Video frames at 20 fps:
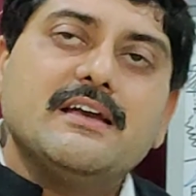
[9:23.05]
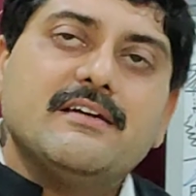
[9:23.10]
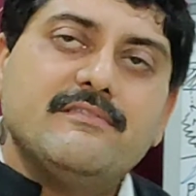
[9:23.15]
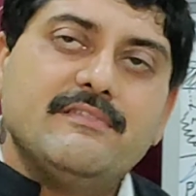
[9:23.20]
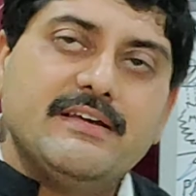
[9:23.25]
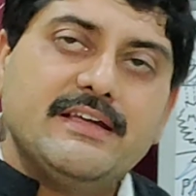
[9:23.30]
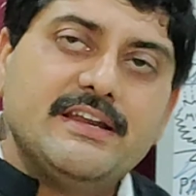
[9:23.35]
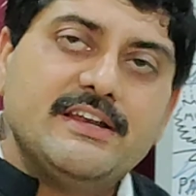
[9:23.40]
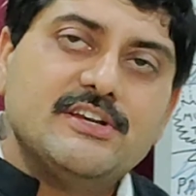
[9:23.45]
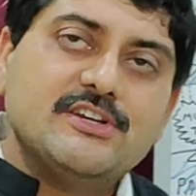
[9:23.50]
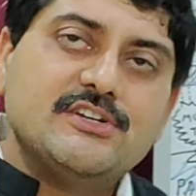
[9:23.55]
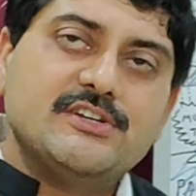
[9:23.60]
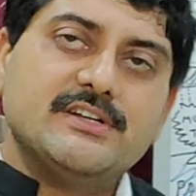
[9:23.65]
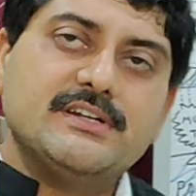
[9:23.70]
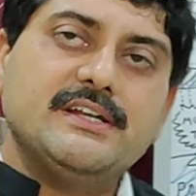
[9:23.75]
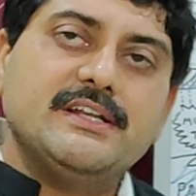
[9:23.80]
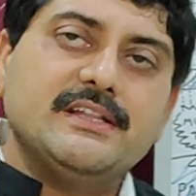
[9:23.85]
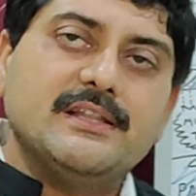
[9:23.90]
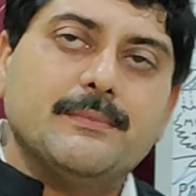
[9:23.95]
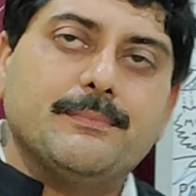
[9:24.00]

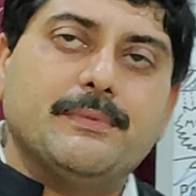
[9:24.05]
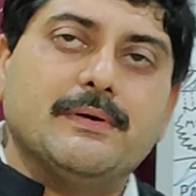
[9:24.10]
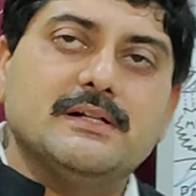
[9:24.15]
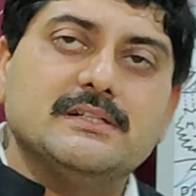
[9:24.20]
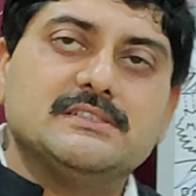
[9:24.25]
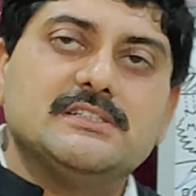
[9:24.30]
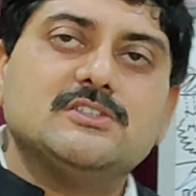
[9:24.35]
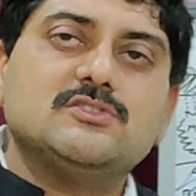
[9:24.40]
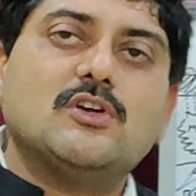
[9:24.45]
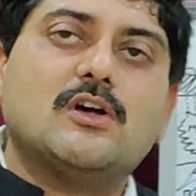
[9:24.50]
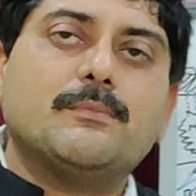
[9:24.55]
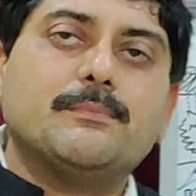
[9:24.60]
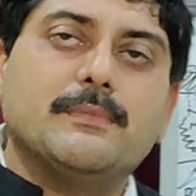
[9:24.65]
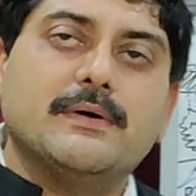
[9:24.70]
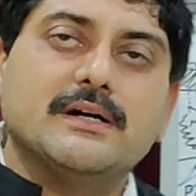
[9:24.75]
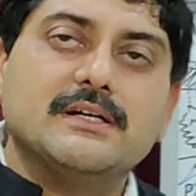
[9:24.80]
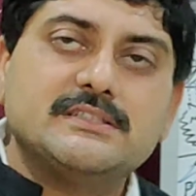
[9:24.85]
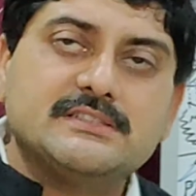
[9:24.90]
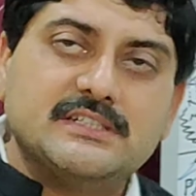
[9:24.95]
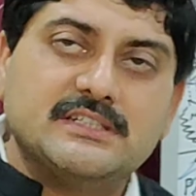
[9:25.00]
variation in the pulses or
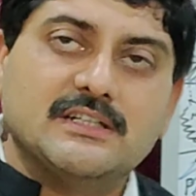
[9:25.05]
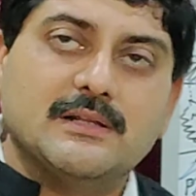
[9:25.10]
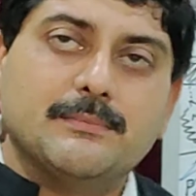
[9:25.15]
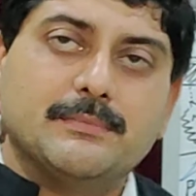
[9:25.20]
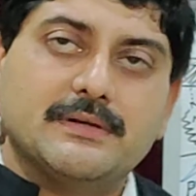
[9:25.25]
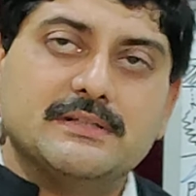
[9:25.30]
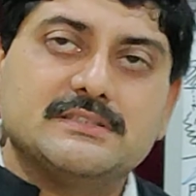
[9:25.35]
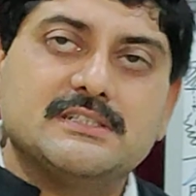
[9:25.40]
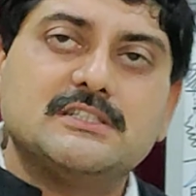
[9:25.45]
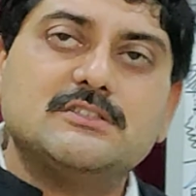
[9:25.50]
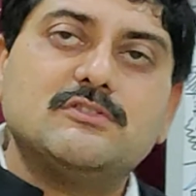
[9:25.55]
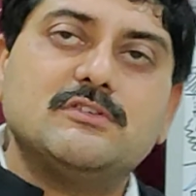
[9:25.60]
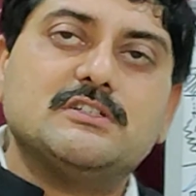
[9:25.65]
burst in the pulses,